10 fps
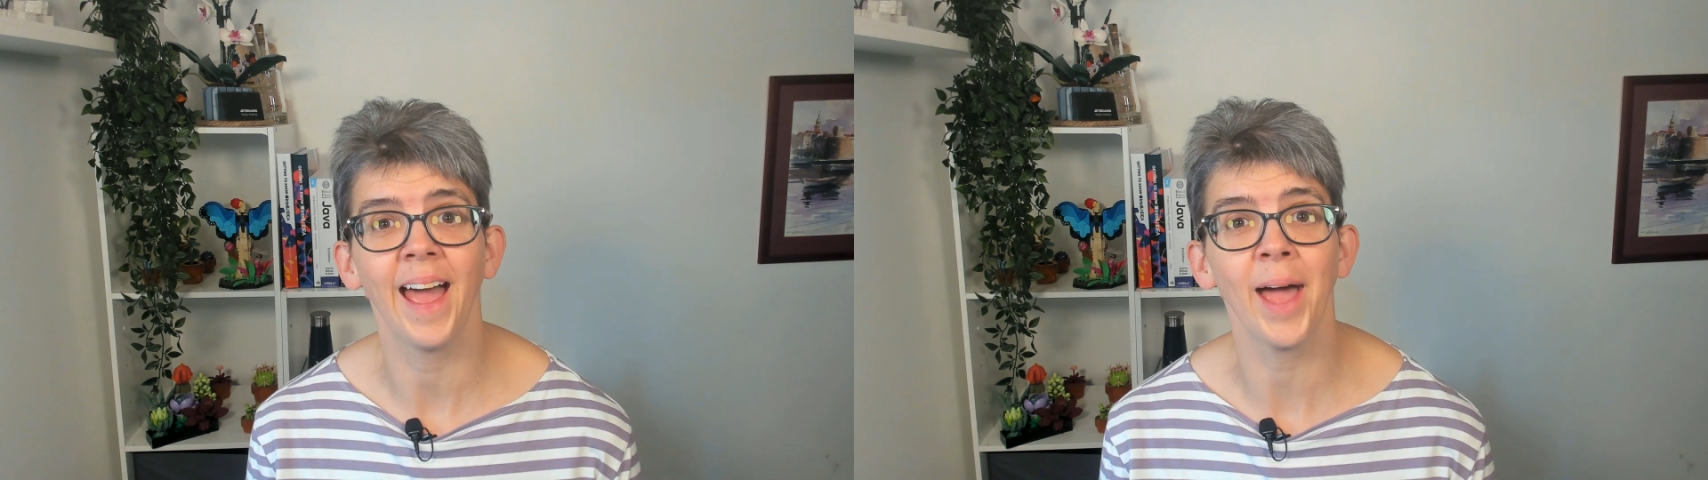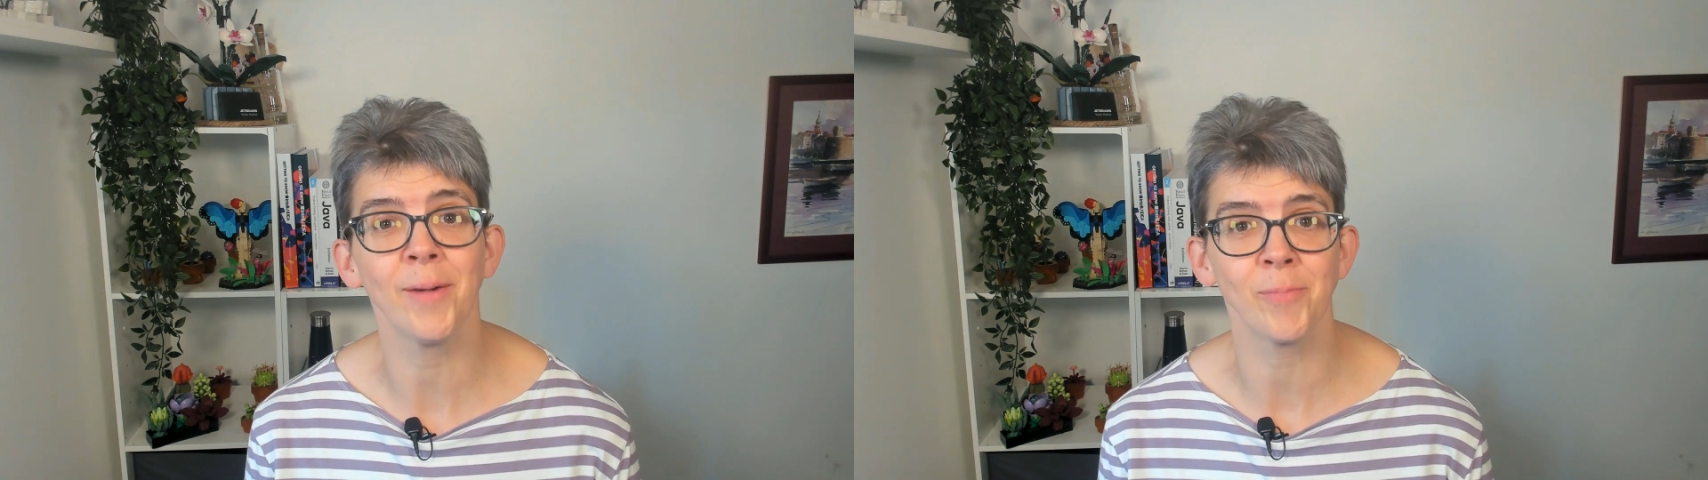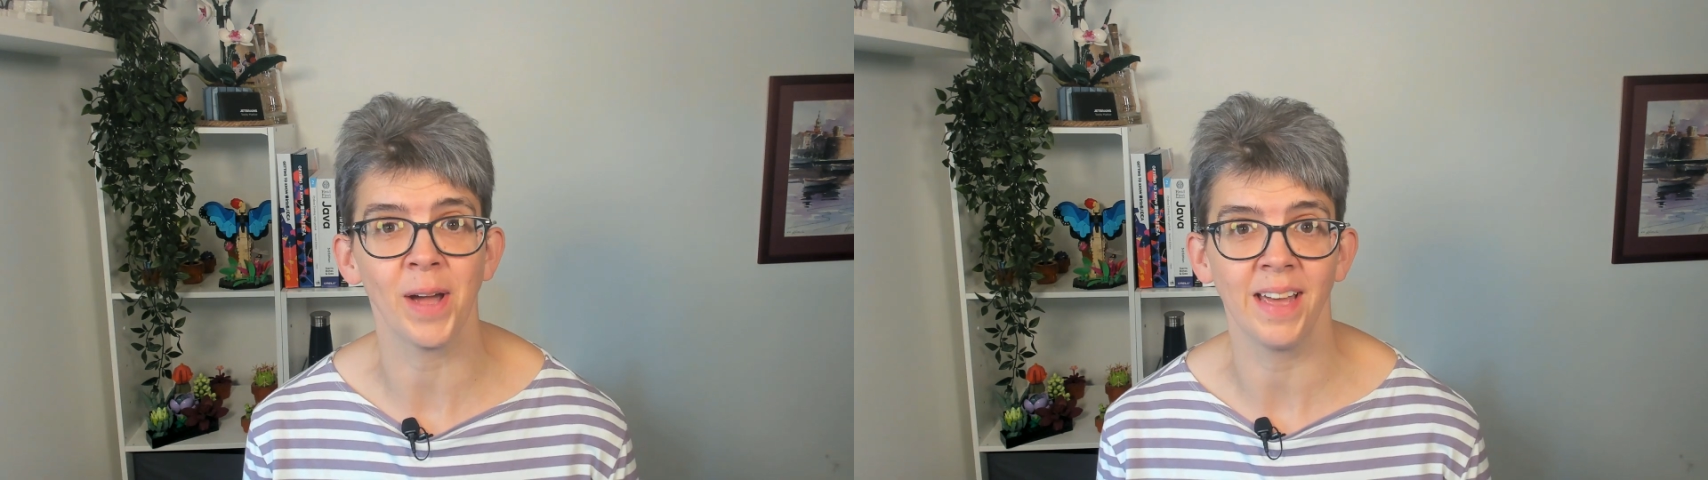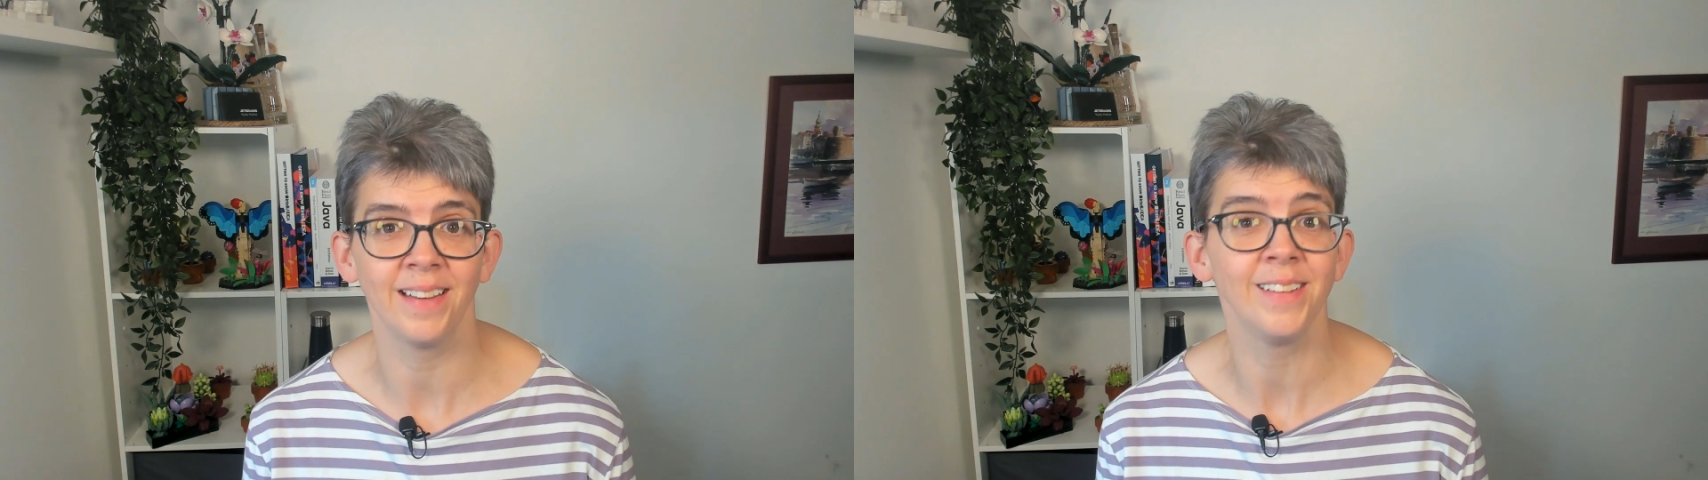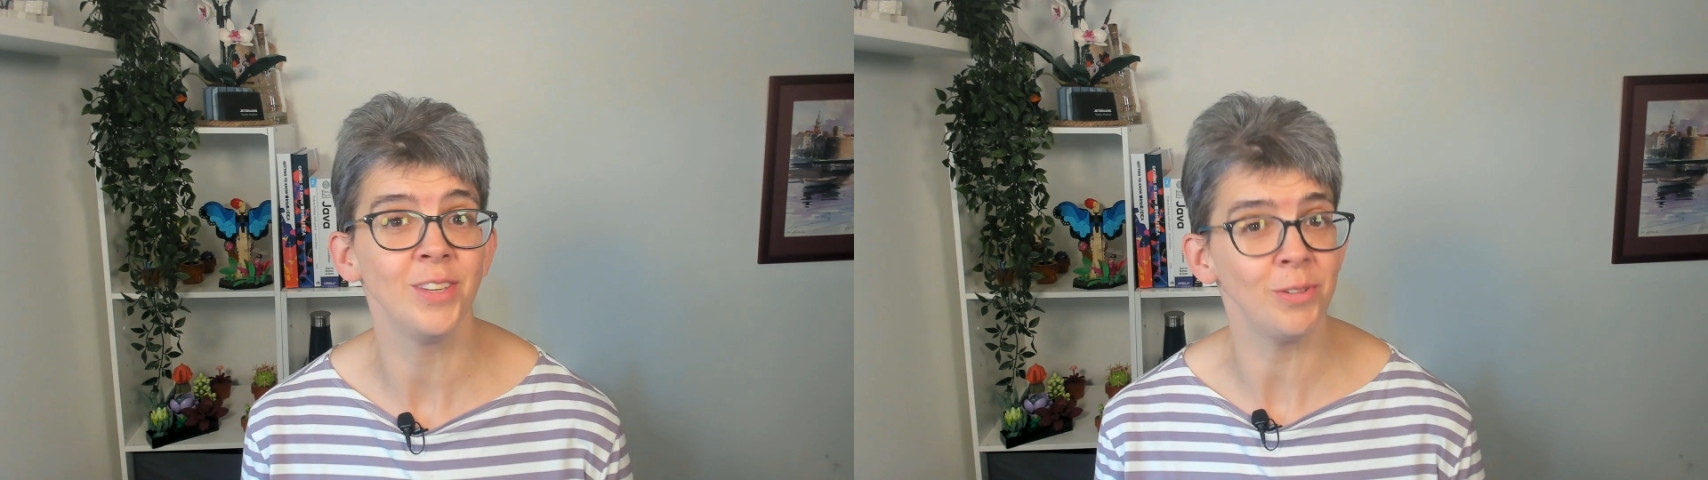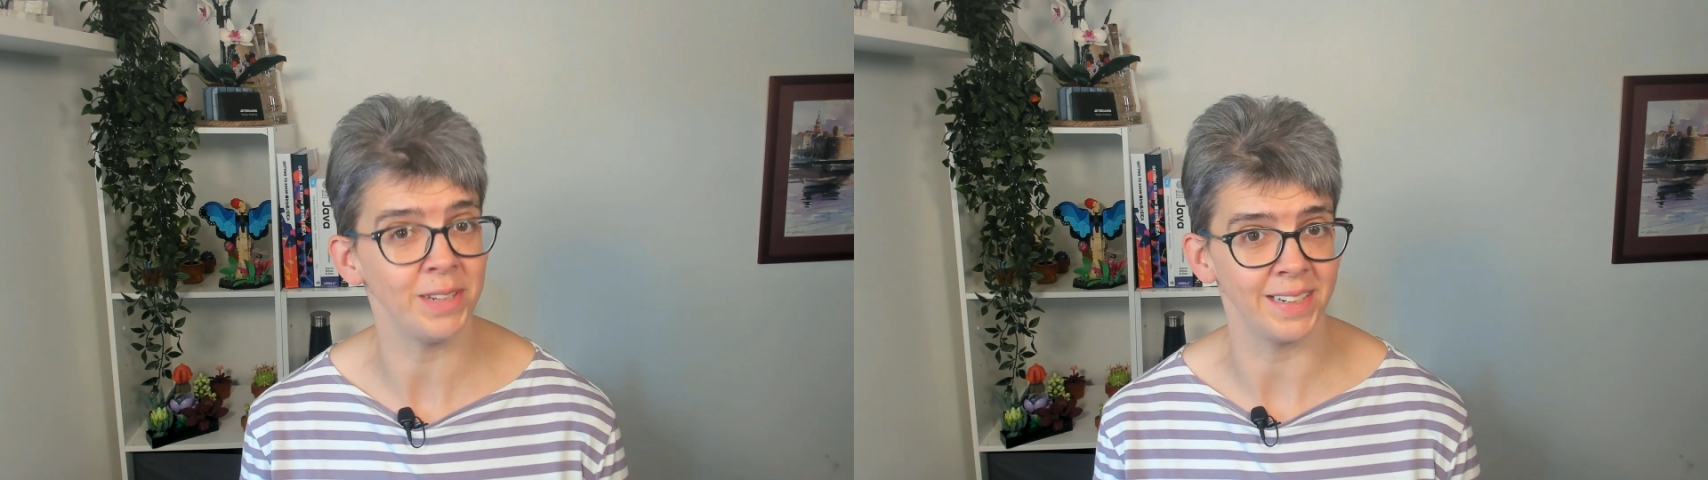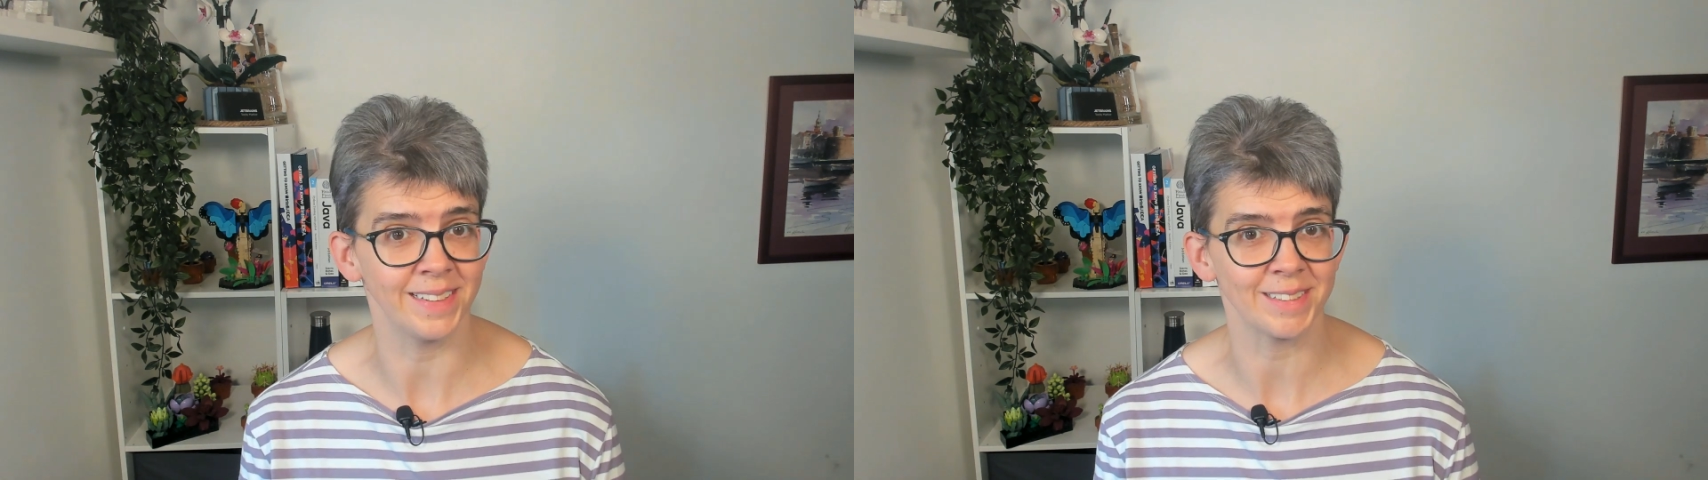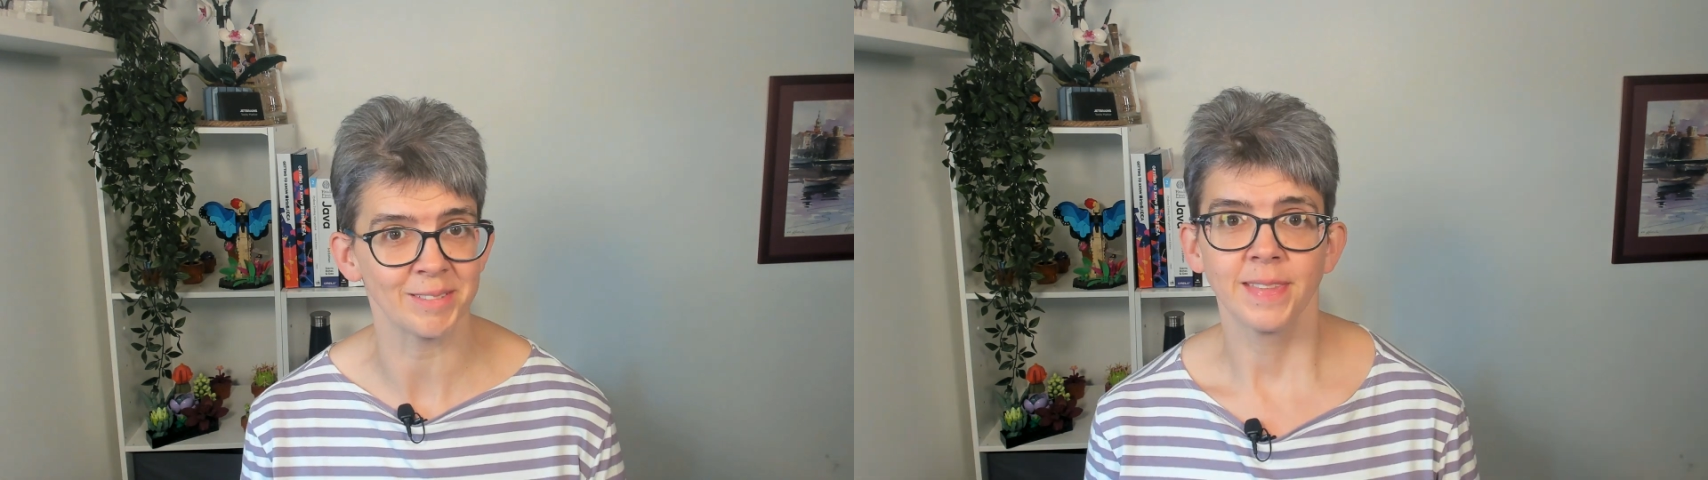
and where you need it.